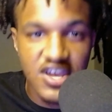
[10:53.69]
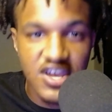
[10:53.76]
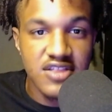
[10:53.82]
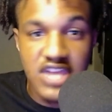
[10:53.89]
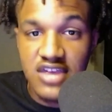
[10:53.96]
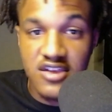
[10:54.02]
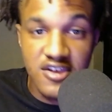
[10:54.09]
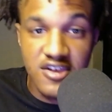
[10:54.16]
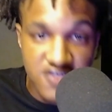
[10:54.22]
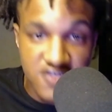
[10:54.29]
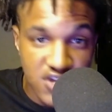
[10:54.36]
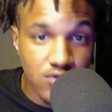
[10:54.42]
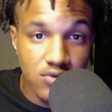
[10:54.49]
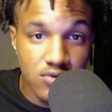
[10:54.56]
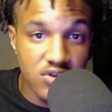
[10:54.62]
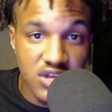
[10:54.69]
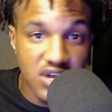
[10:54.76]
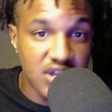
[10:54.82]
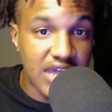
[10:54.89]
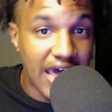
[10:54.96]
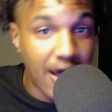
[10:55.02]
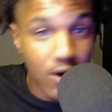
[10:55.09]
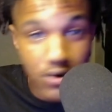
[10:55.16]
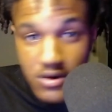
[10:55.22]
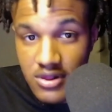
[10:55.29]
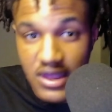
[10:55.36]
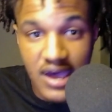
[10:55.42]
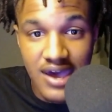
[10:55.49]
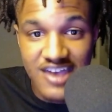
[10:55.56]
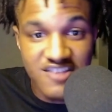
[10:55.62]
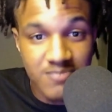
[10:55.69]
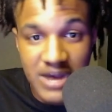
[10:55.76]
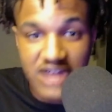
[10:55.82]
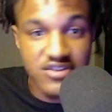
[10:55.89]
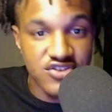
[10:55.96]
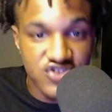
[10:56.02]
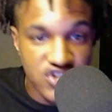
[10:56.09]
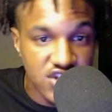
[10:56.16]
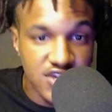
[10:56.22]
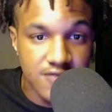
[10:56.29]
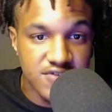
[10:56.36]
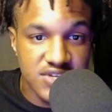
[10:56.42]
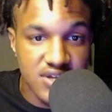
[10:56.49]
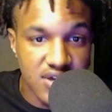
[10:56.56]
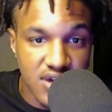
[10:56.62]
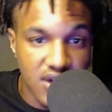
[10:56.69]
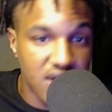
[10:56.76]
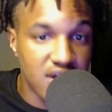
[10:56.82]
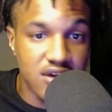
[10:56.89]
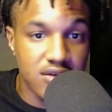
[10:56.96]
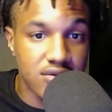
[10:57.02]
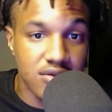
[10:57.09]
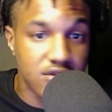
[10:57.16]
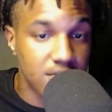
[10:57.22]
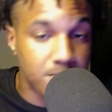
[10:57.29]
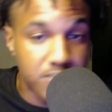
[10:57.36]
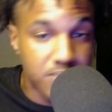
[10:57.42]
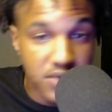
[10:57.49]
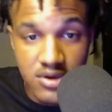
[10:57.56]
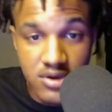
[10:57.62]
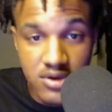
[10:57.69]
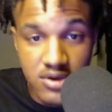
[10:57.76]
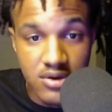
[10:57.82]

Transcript: they continue to get outclassed by the Chiefs and the Bill,